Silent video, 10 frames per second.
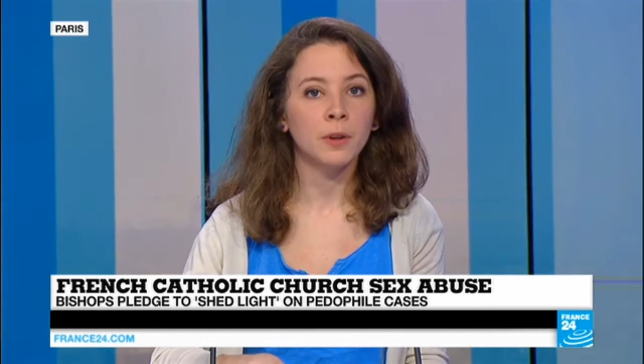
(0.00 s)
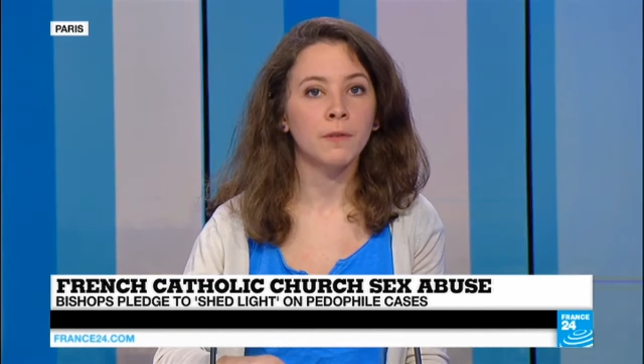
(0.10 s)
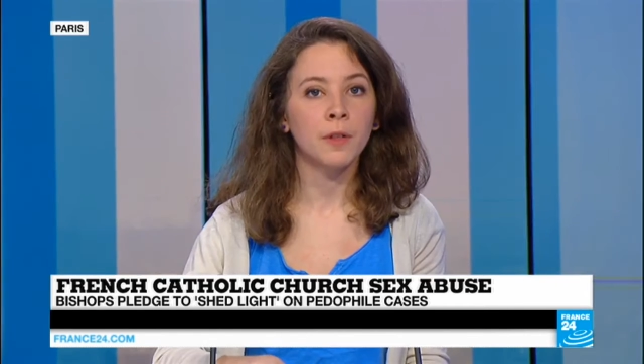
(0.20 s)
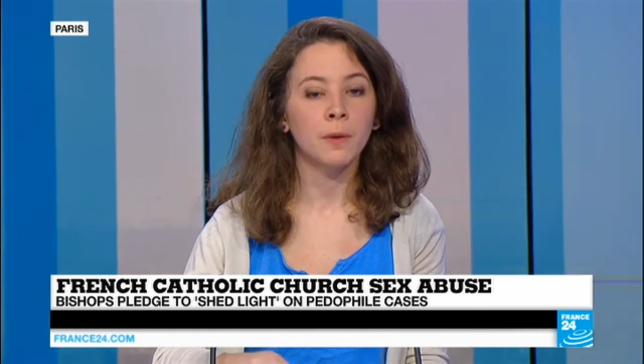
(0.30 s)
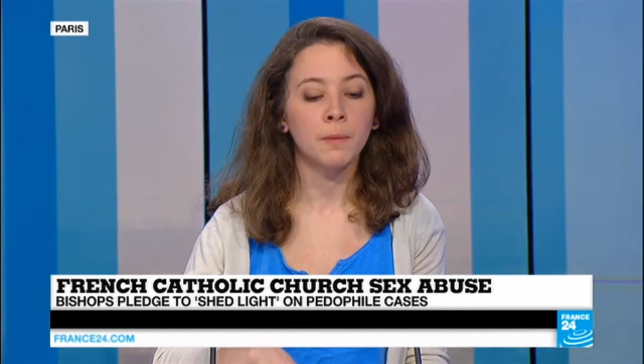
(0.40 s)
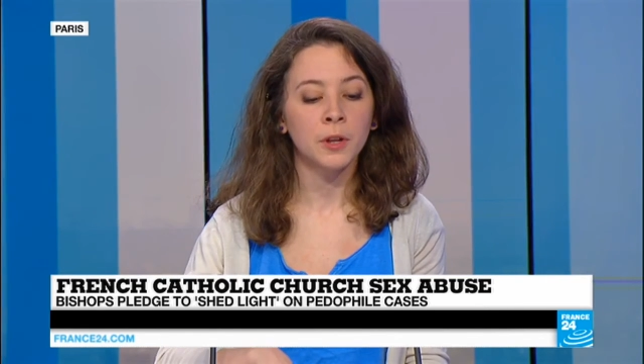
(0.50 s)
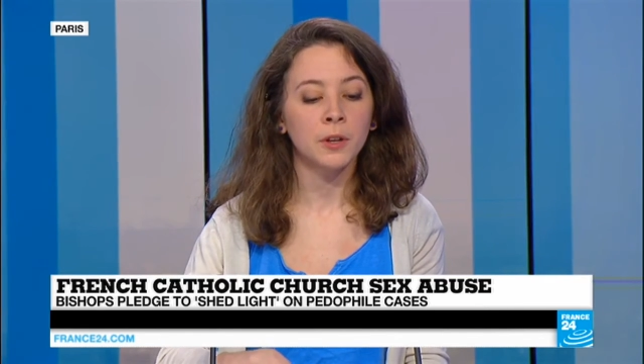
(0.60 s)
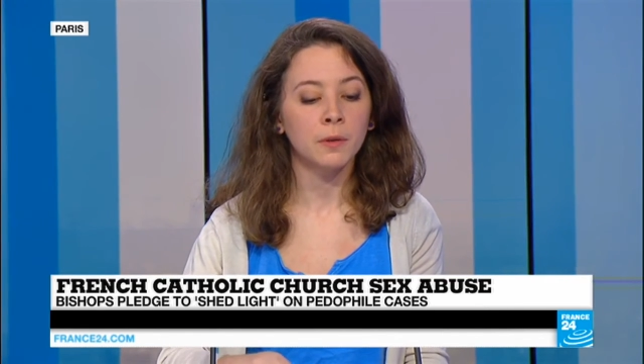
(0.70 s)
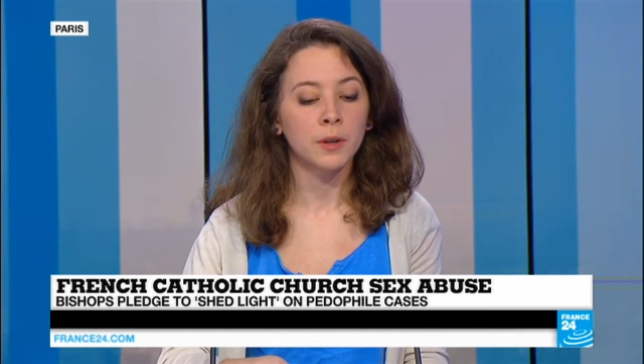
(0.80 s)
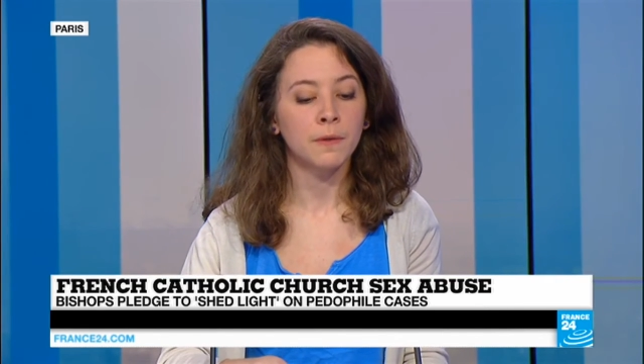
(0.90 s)
of
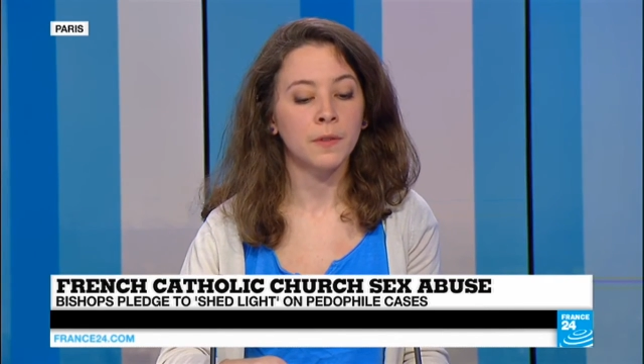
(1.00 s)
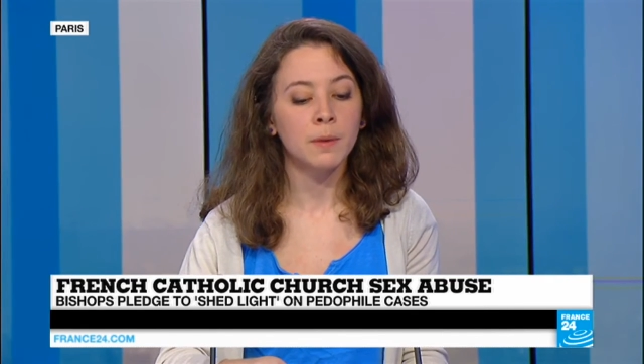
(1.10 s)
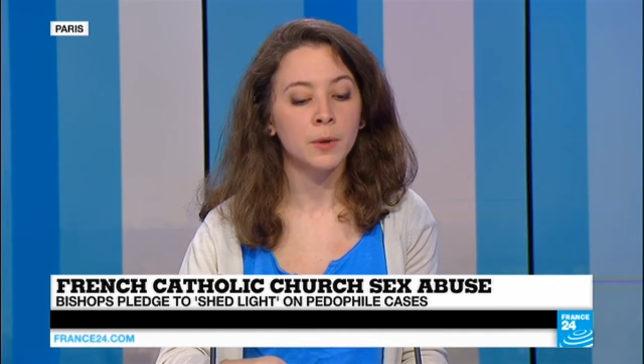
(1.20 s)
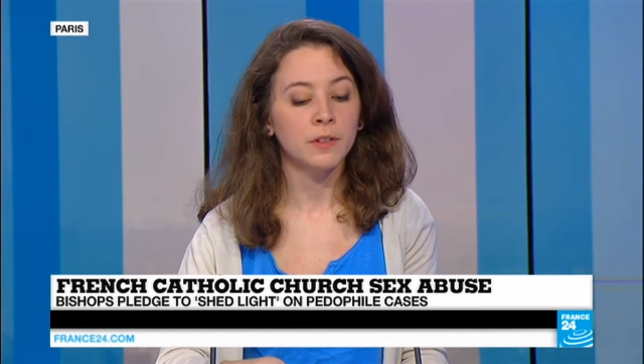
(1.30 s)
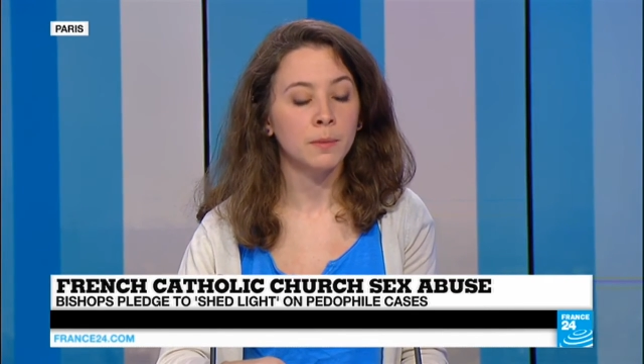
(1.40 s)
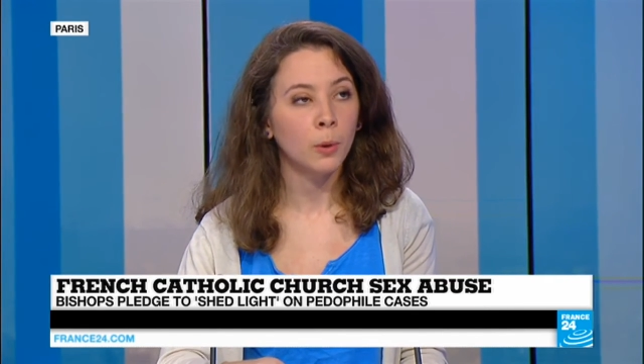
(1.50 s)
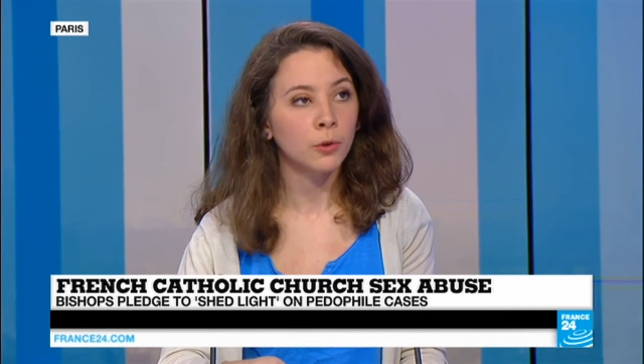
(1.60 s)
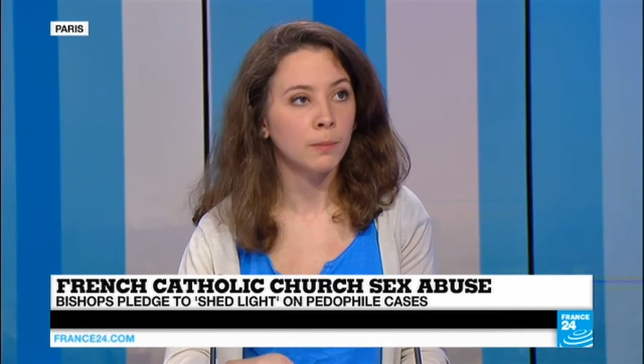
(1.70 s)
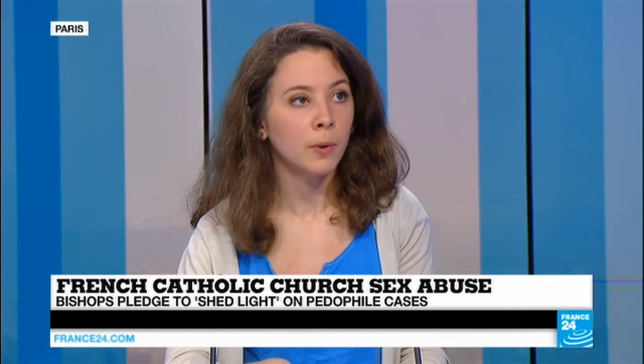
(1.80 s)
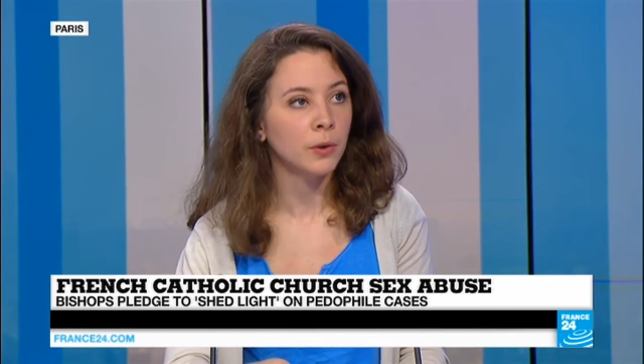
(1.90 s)
the most
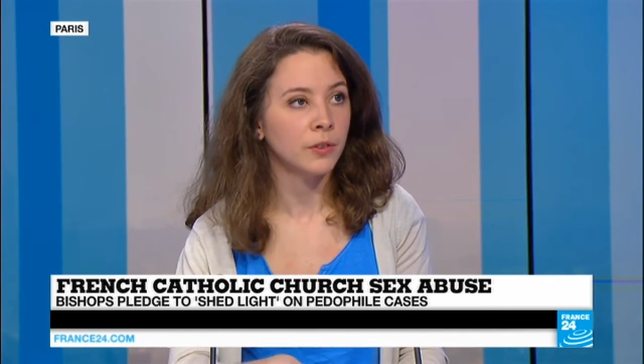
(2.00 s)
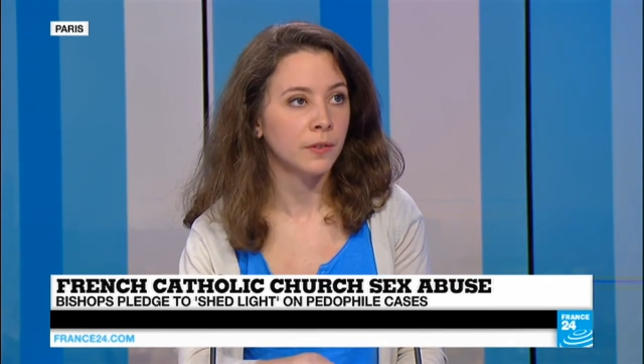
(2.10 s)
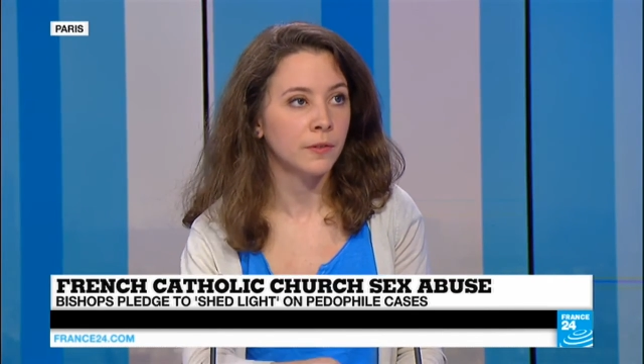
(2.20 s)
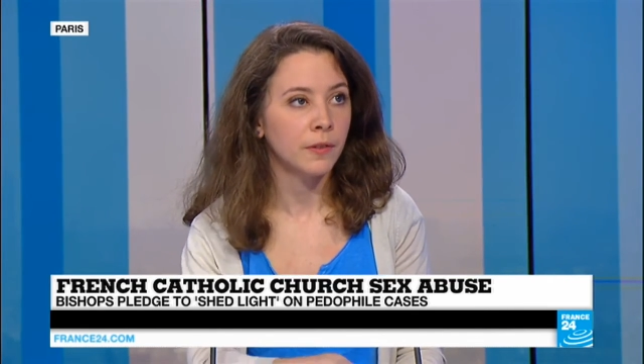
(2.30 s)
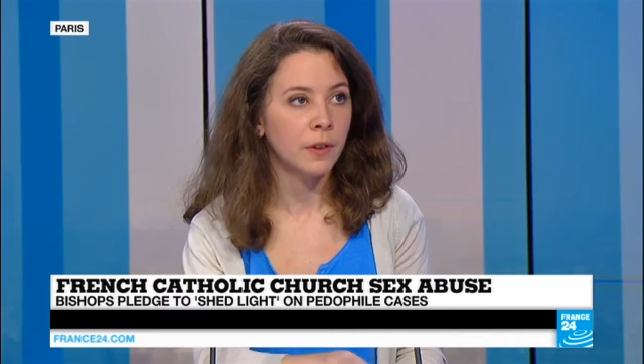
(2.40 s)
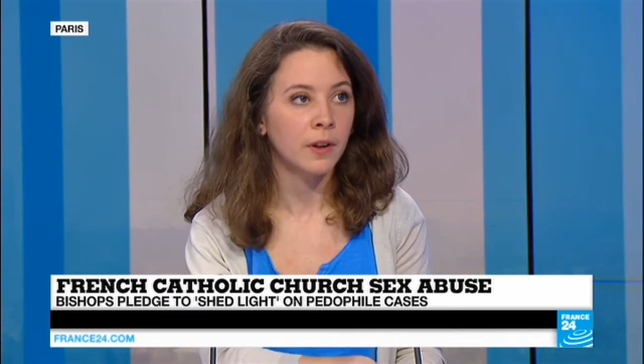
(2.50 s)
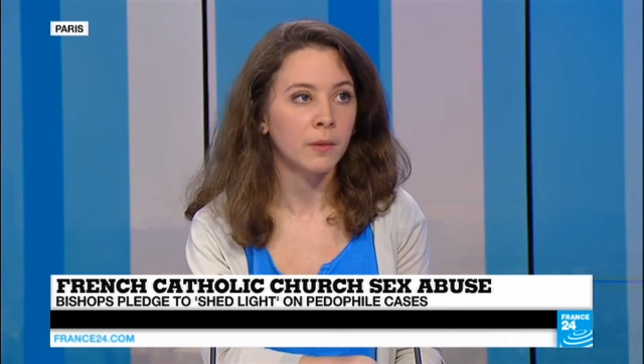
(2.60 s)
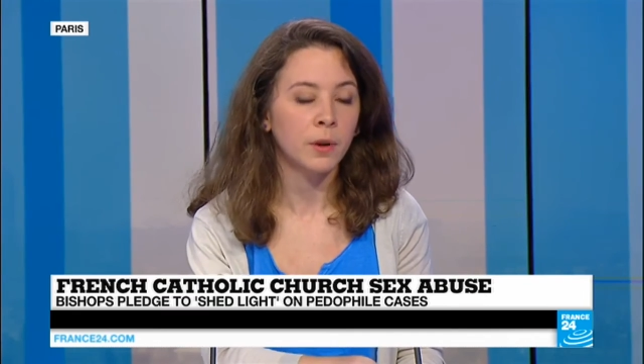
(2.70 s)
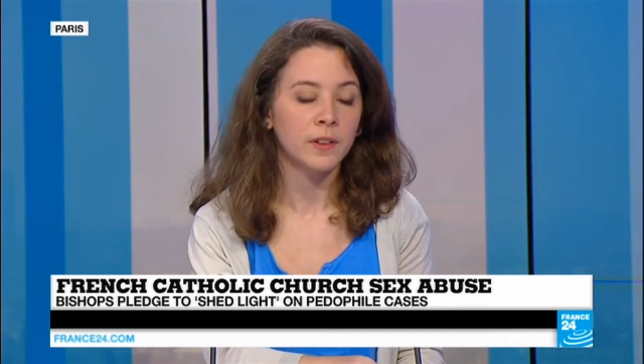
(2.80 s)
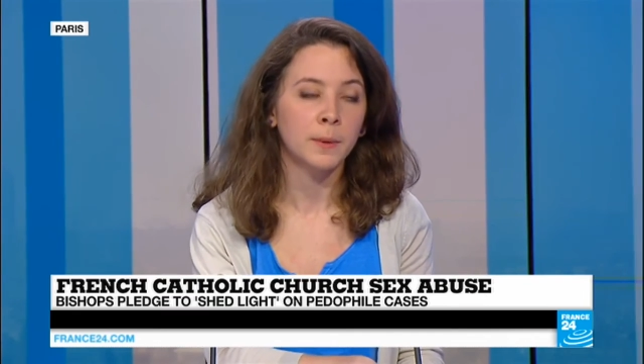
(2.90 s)
important points of
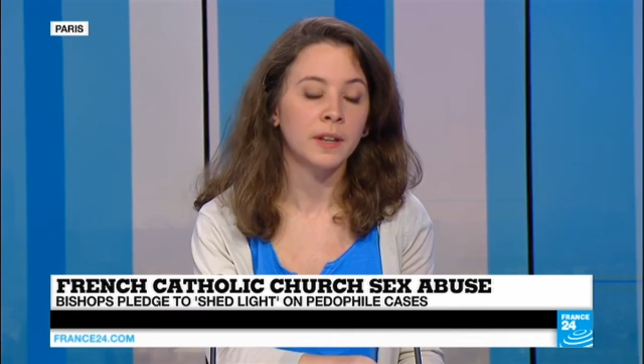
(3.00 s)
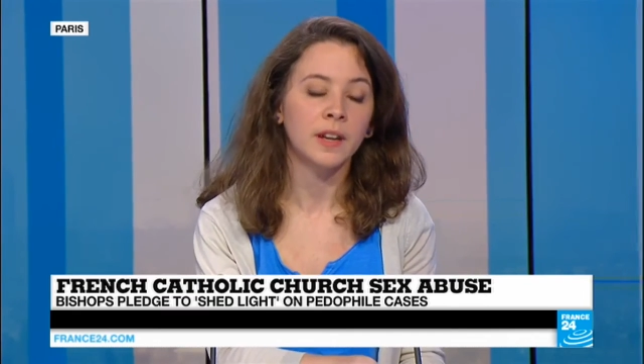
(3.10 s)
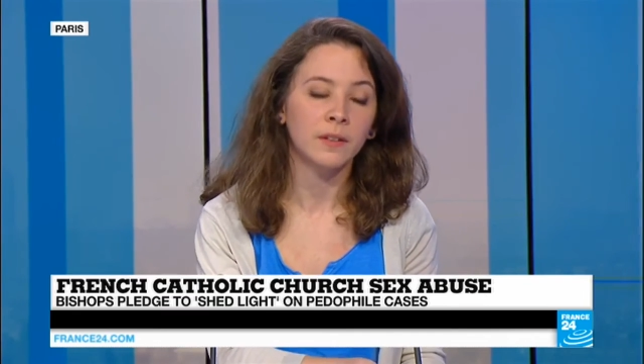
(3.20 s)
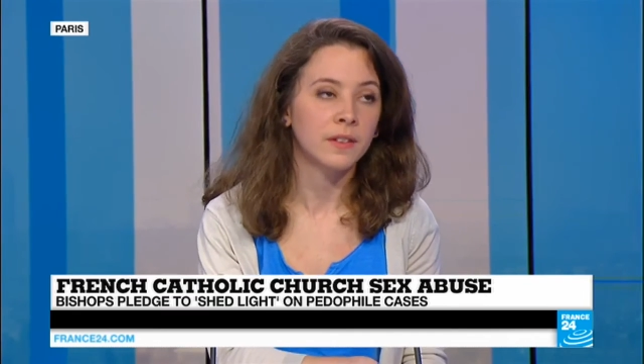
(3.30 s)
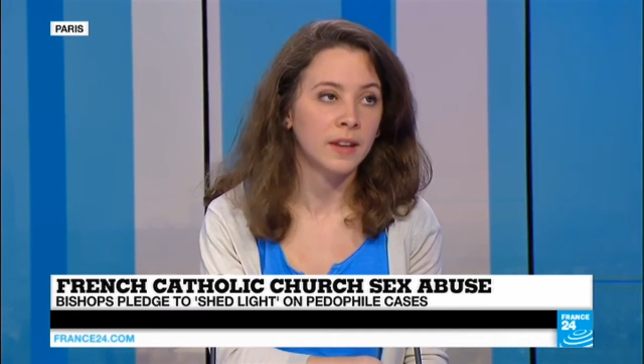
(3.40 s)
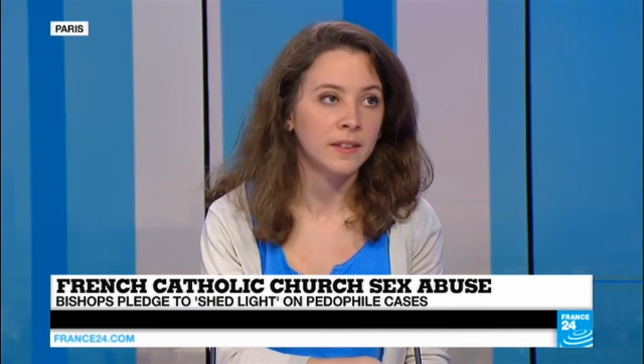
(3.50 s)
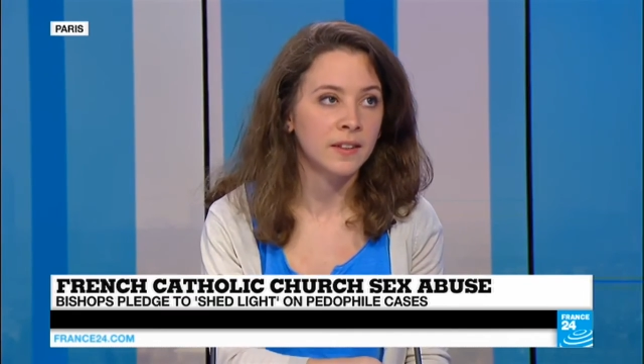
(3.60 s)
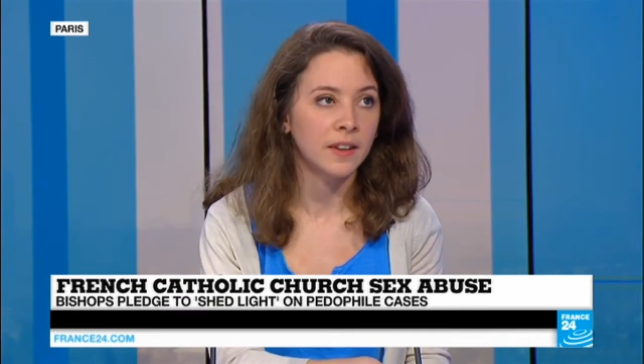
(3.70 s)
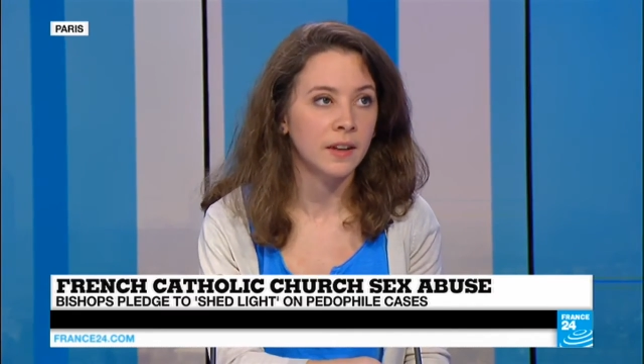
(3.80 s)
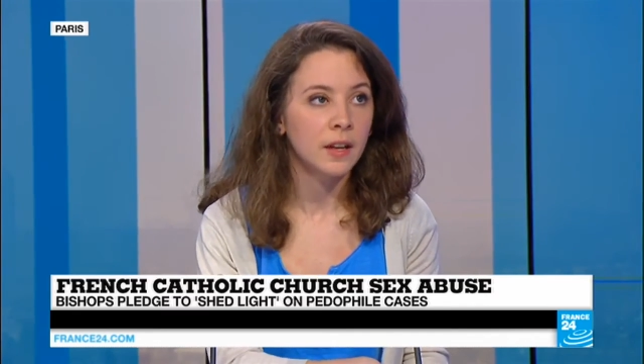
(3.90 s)
what's been announced yesterday,